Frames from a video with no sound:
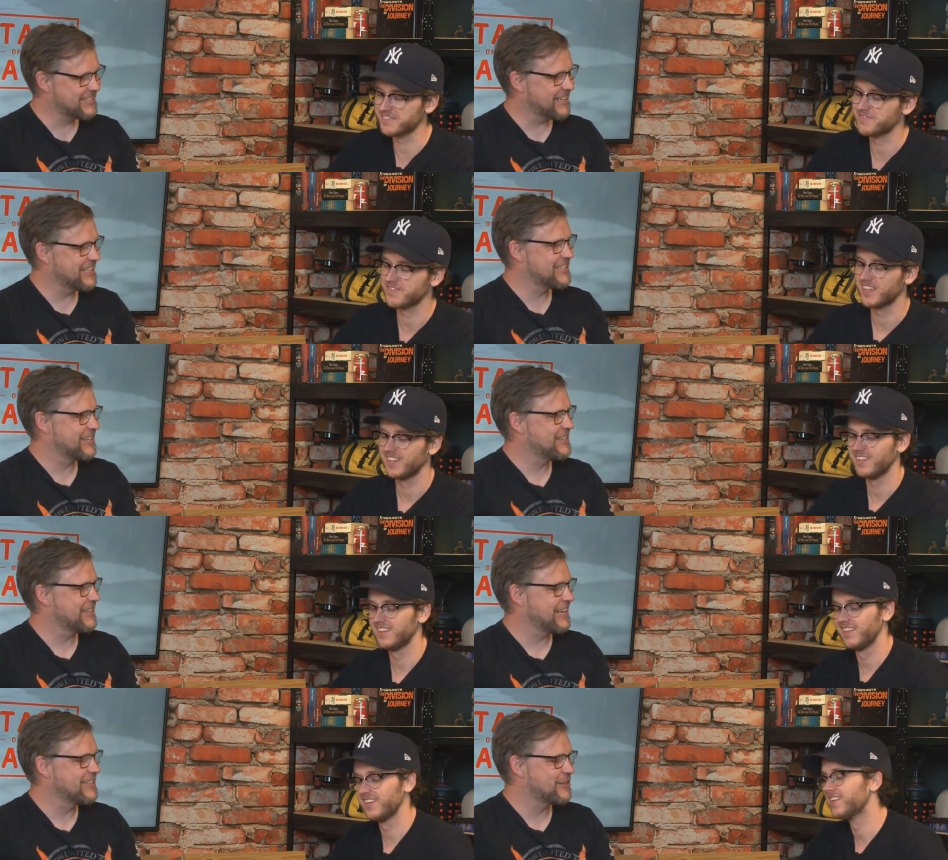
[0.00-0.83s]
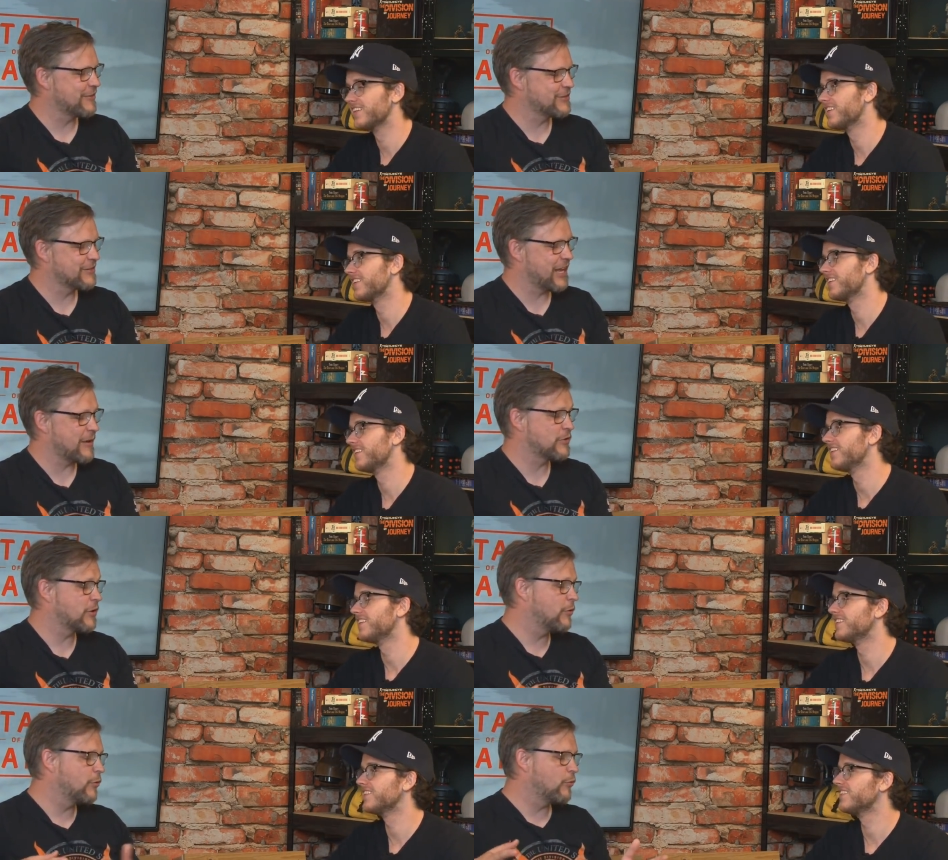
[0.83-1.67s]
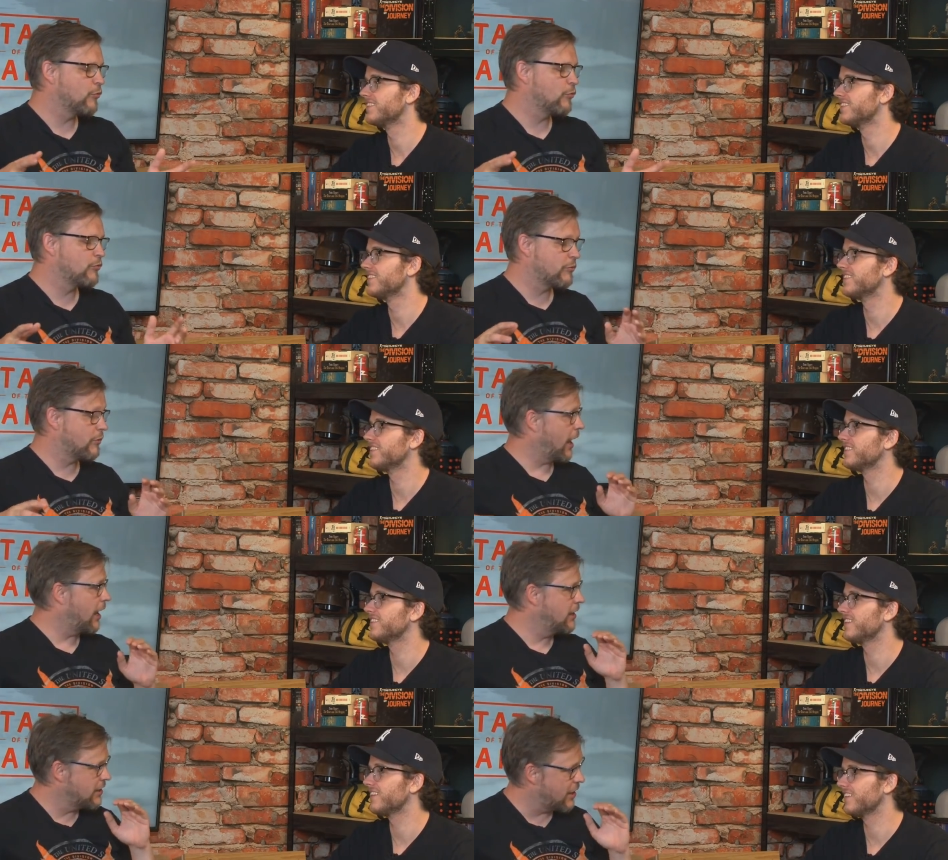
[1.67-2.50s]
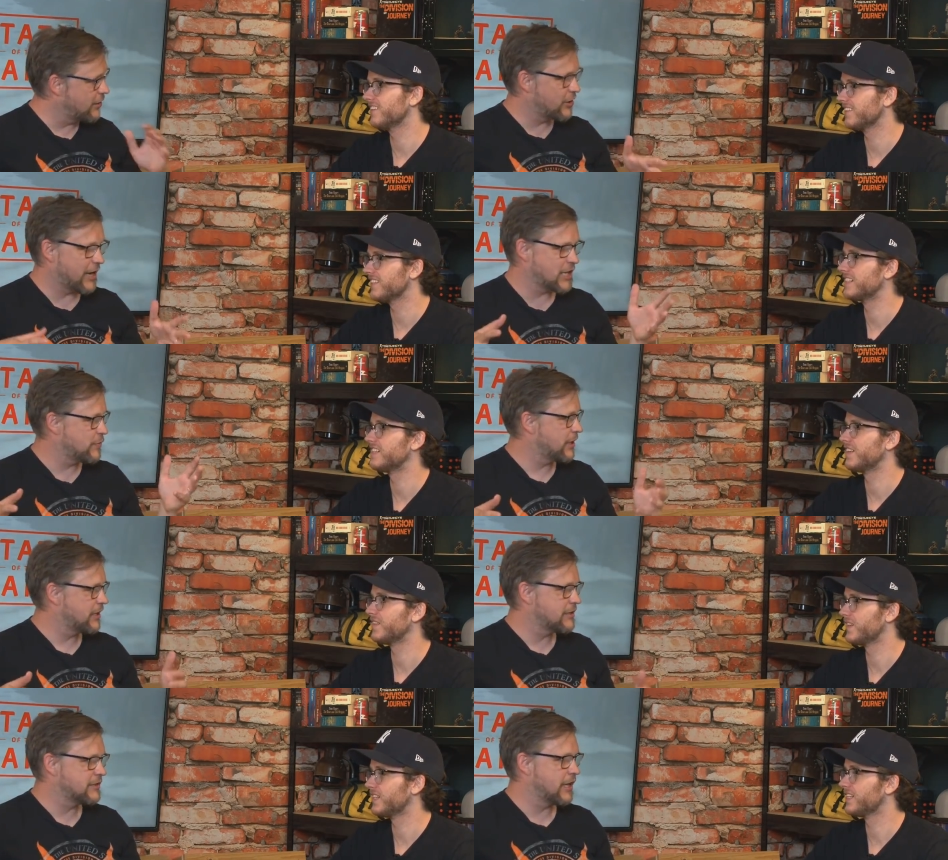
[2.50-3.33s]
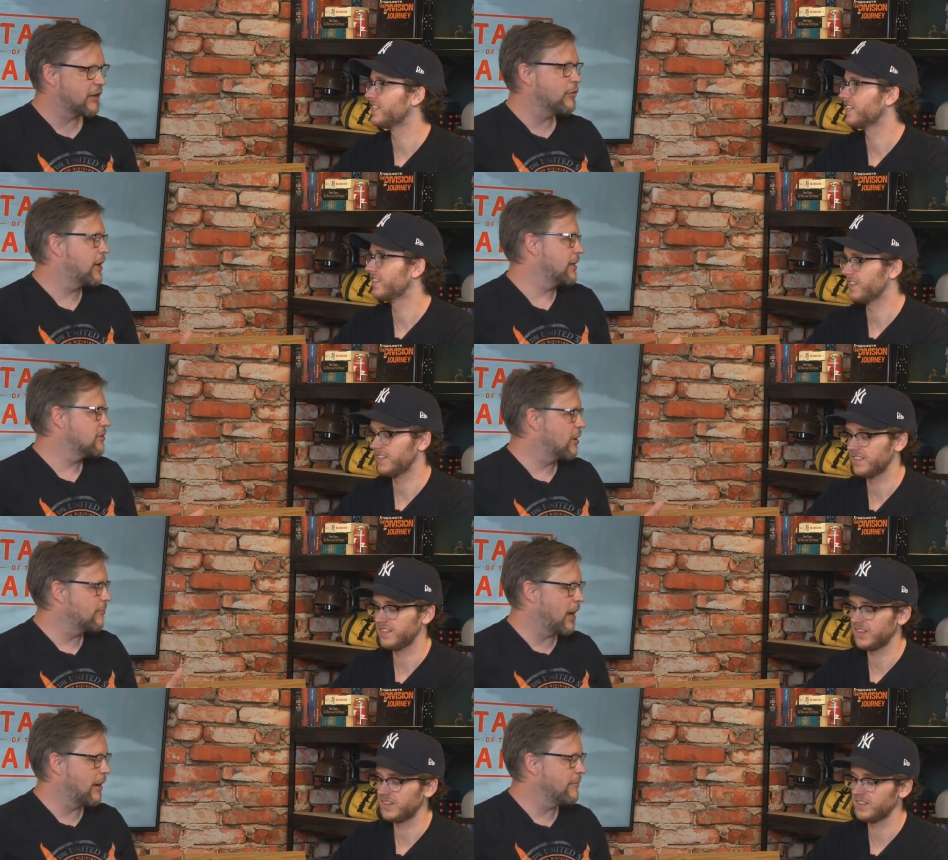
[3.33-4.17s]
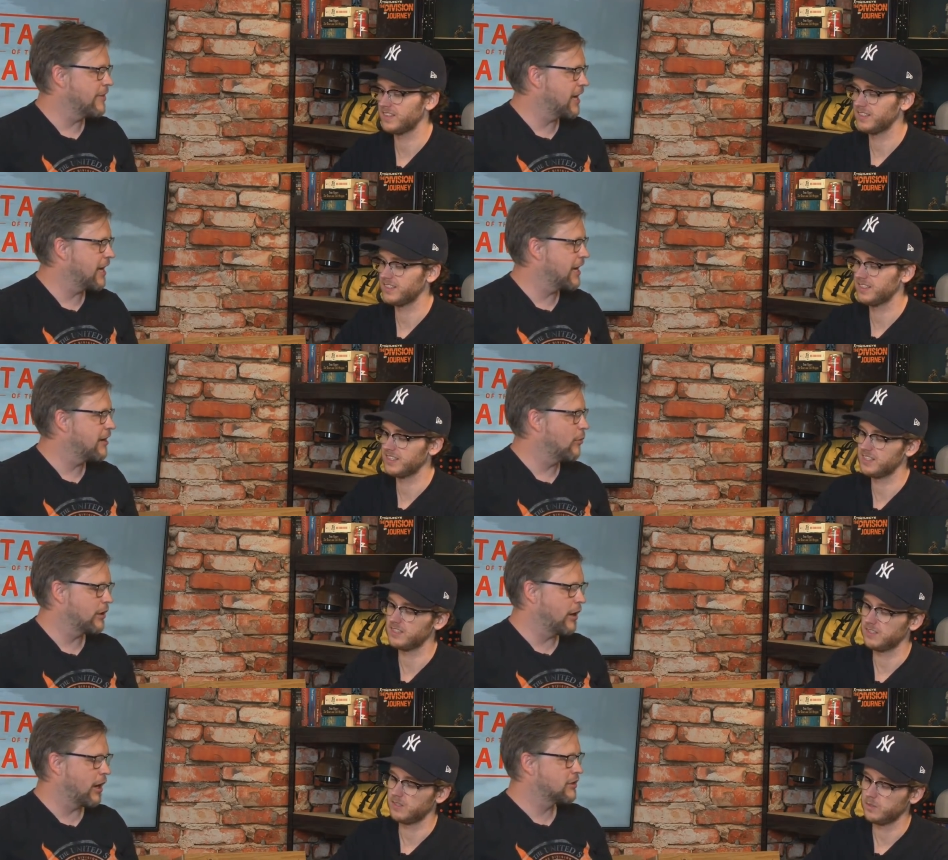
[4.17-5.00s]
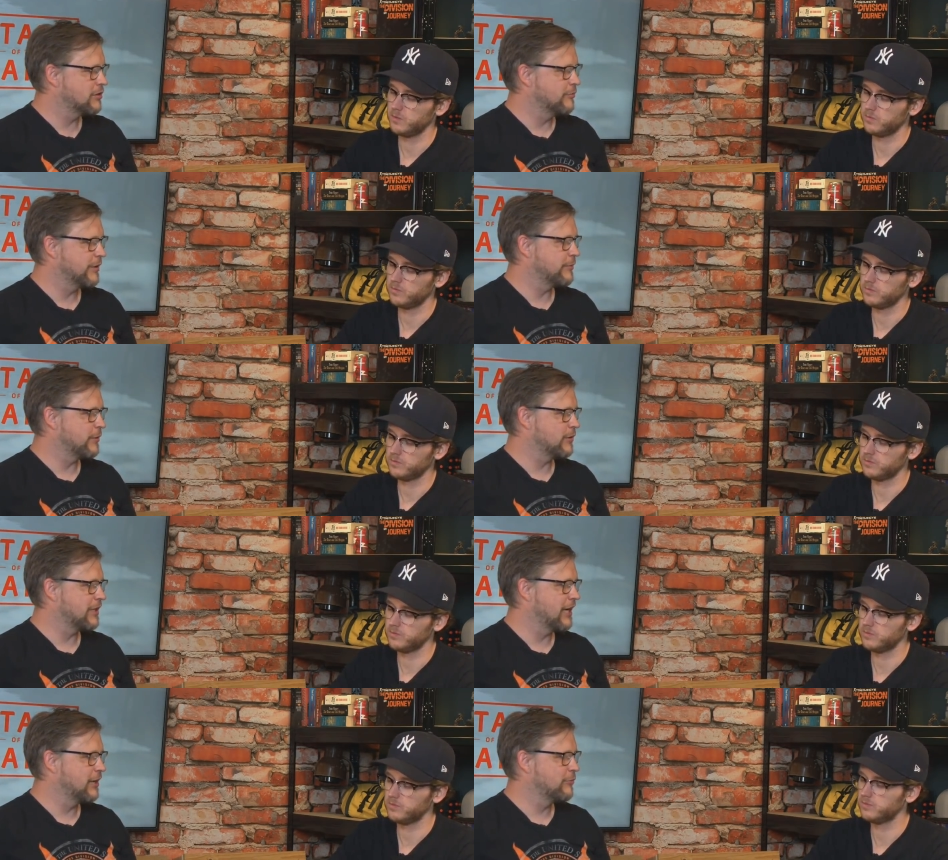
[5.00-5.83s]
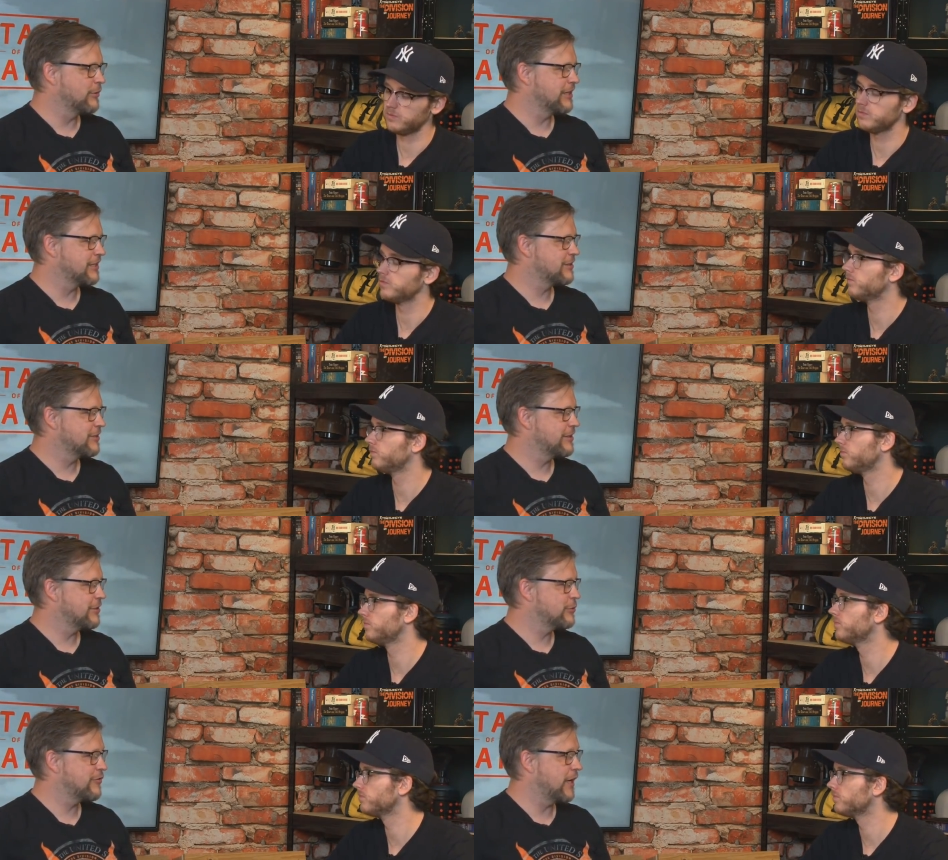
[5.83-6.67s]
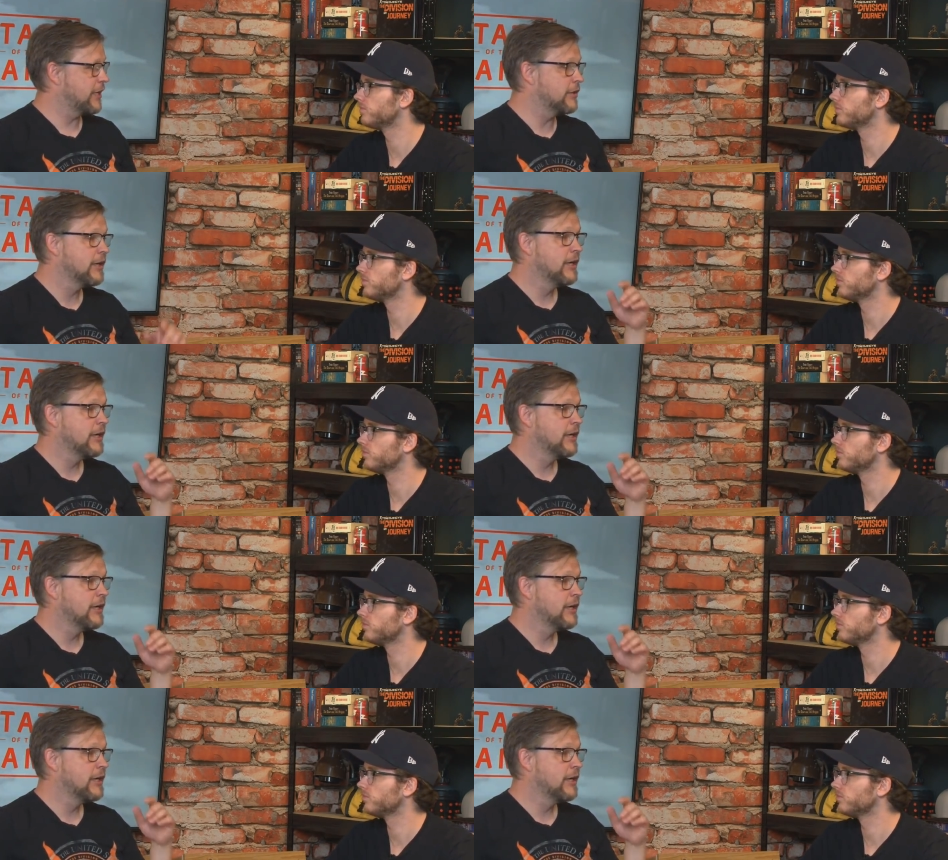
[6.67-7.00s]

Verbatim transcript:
Speaker 1: it's in, in service of the game. So another aspect is like, okay, so I'm, I'm there, I want to knock some people down with this continuous fire.